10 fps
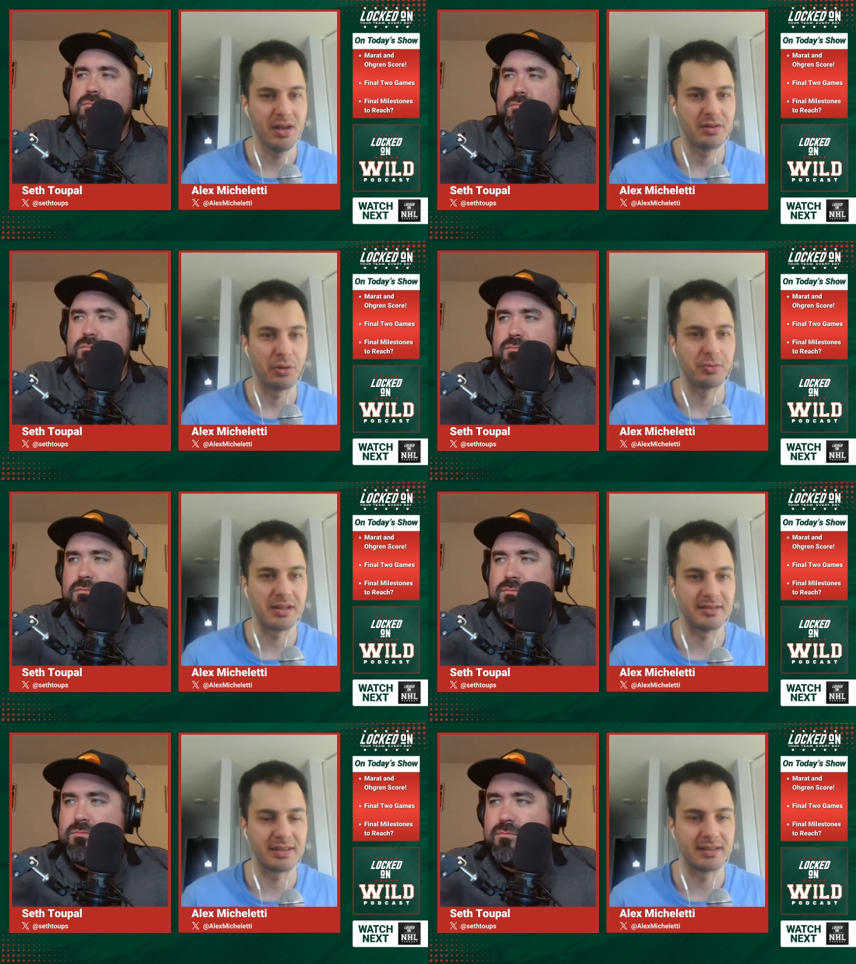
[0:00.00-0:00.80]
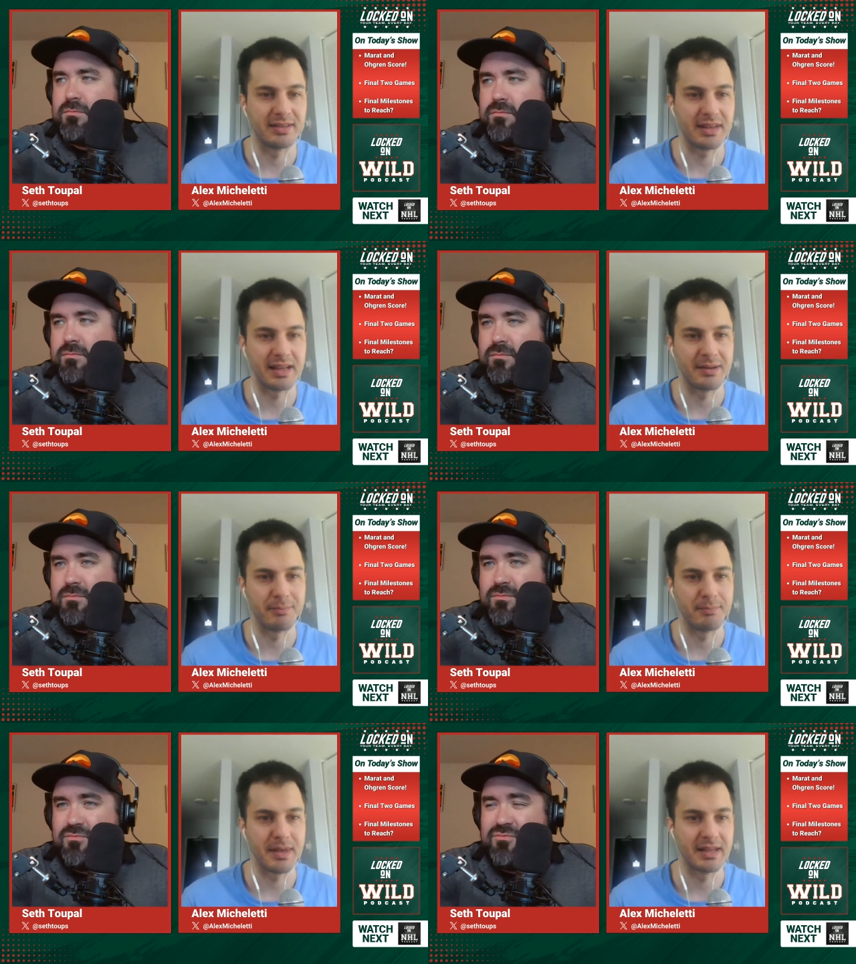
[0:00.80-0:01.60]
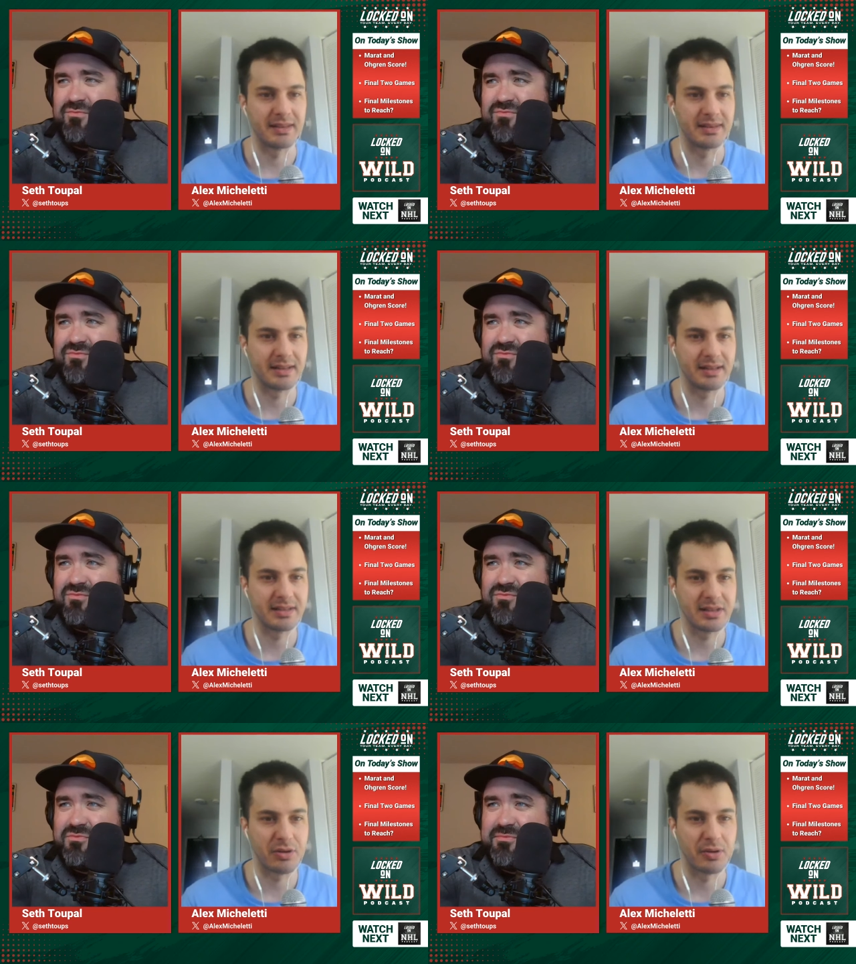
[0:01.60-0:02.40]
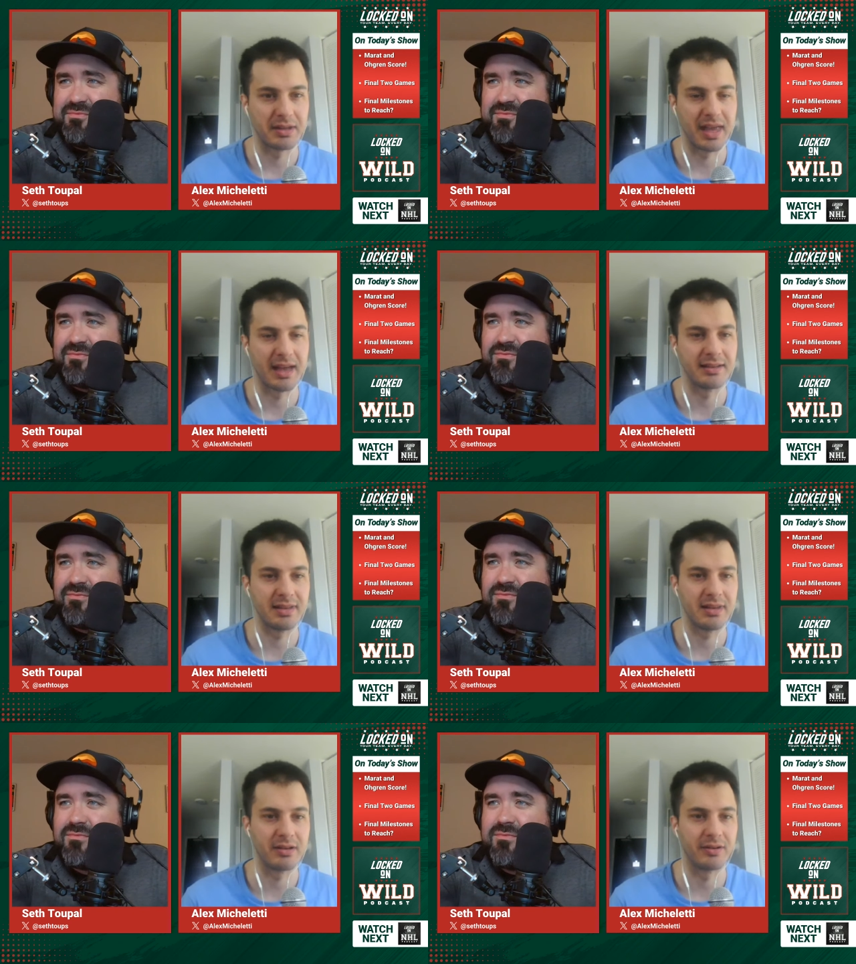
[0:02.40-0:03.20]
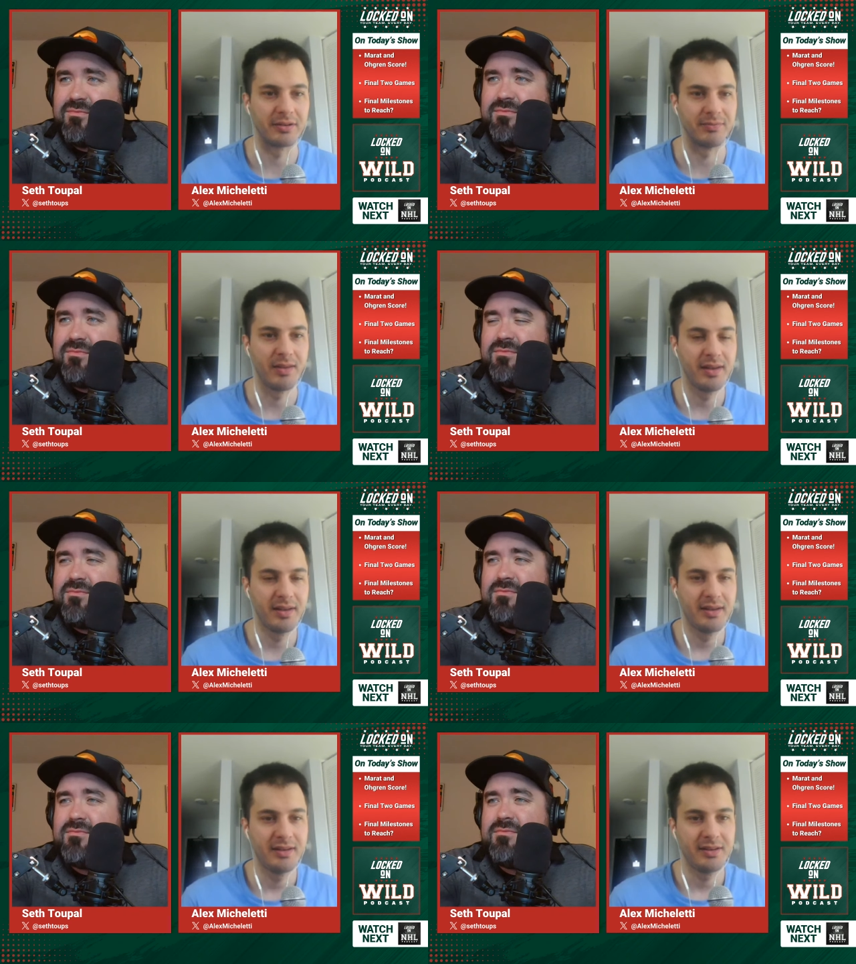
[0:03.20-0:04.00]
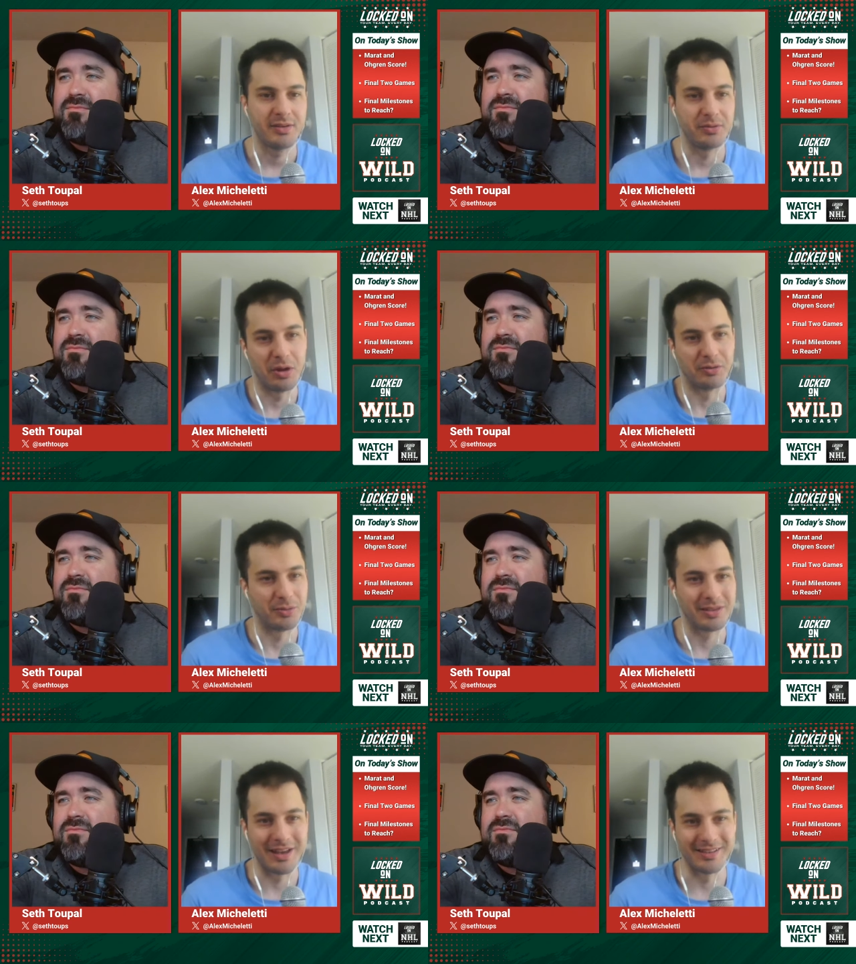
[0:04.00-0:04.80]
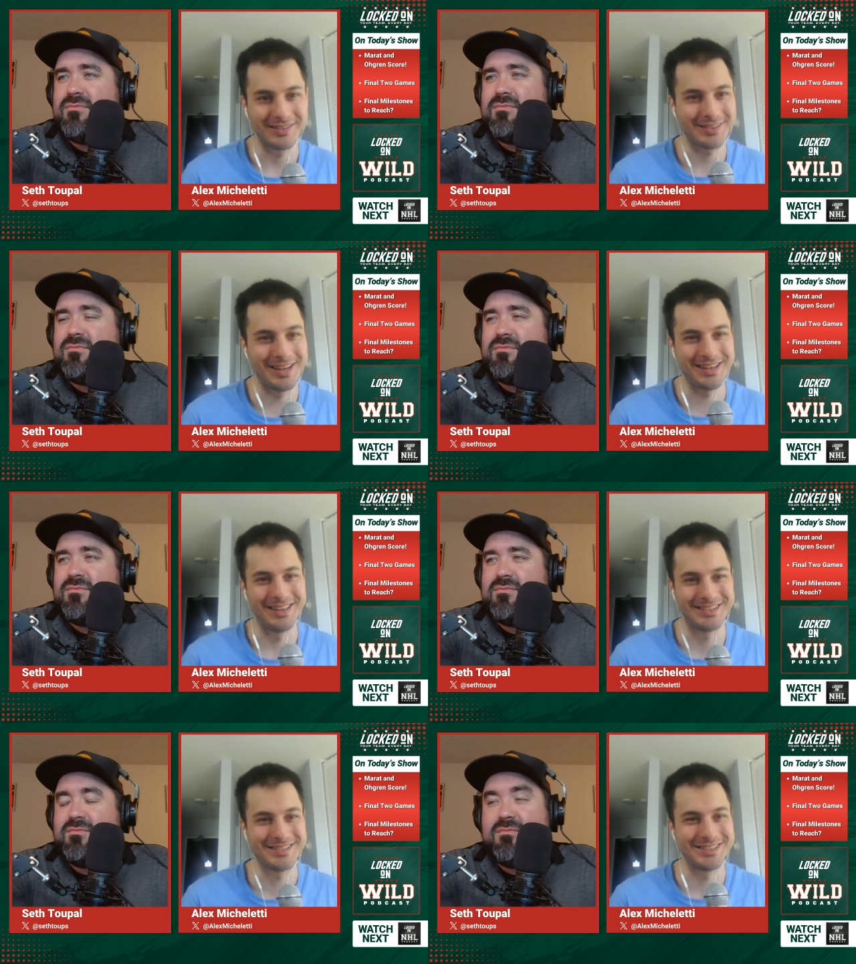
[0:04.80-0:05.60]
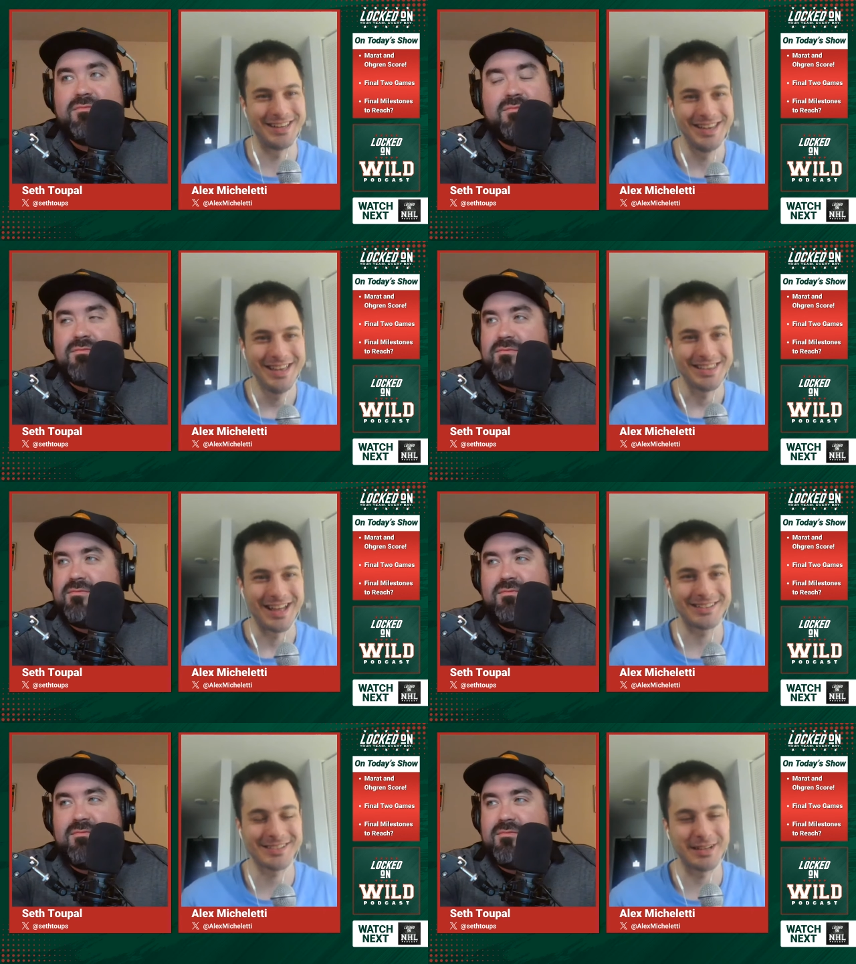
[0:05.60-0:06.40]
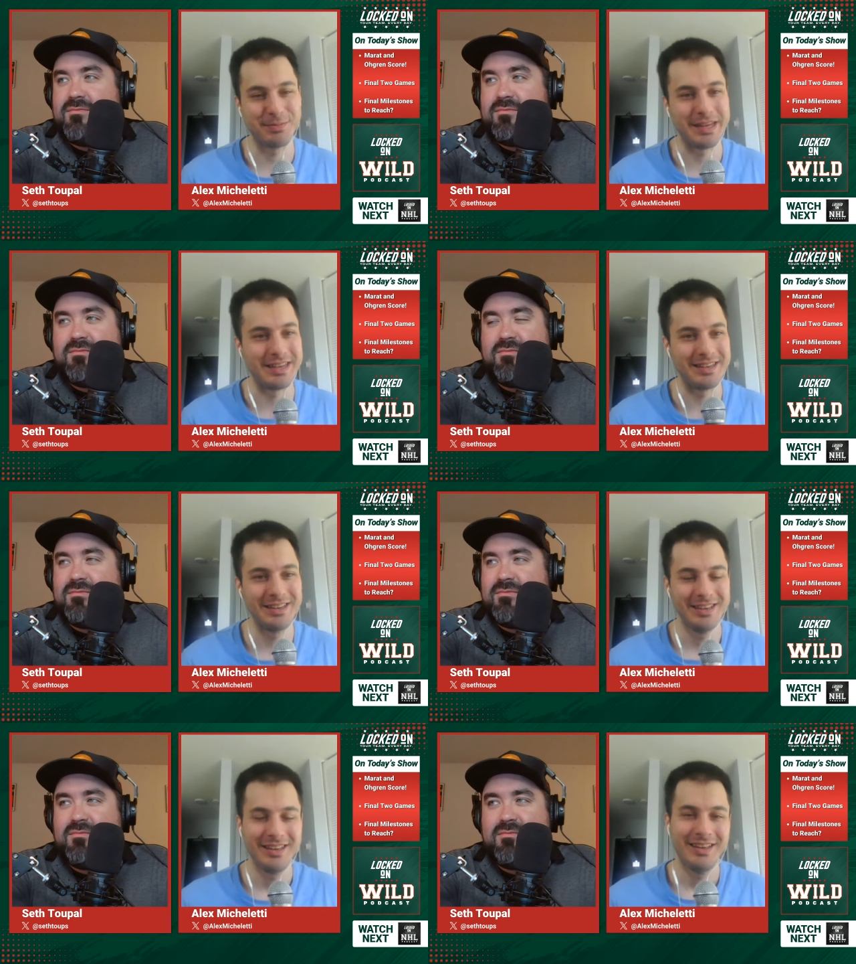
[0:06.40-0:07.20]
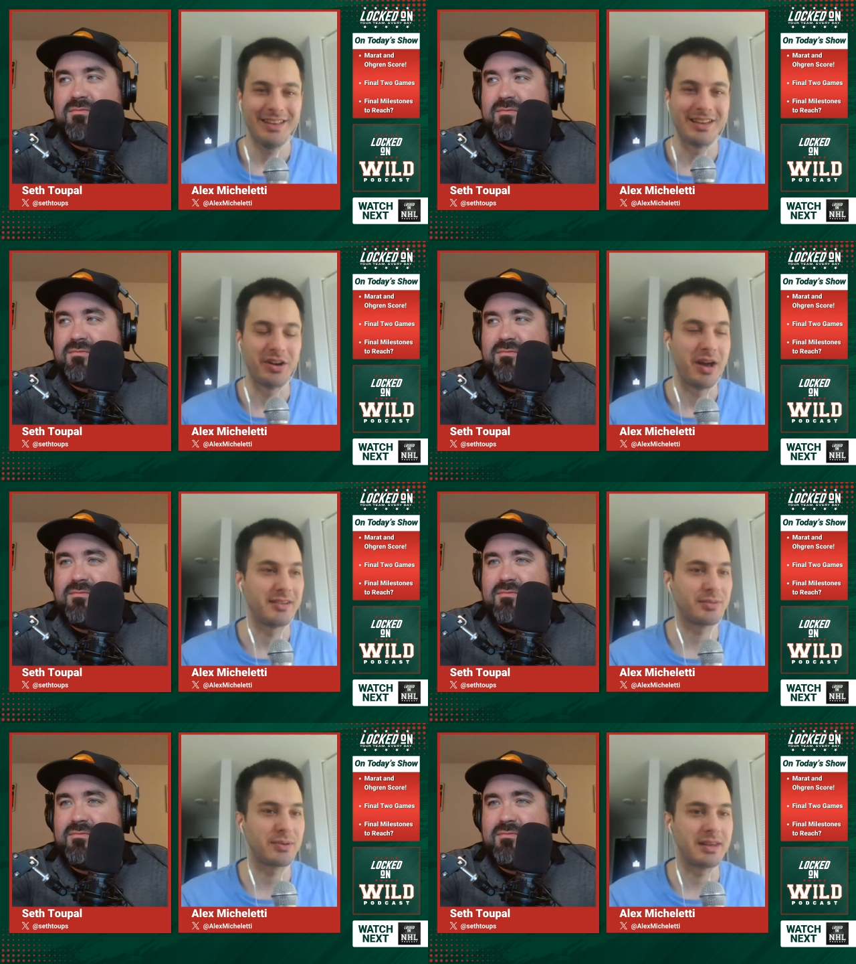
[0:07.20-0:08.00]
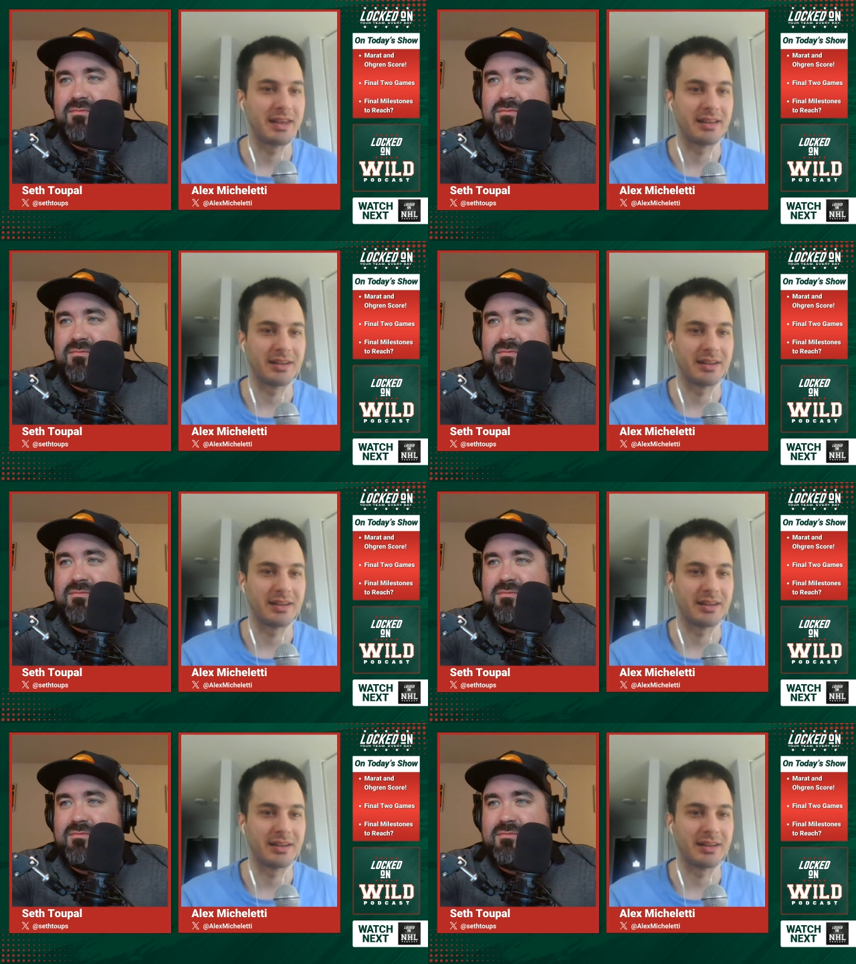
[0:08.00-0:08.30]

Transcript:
Speaker 1: No need to to get him in uh, you know again here, and who knows with Gus? It's uh, that's going to be. You know, as we get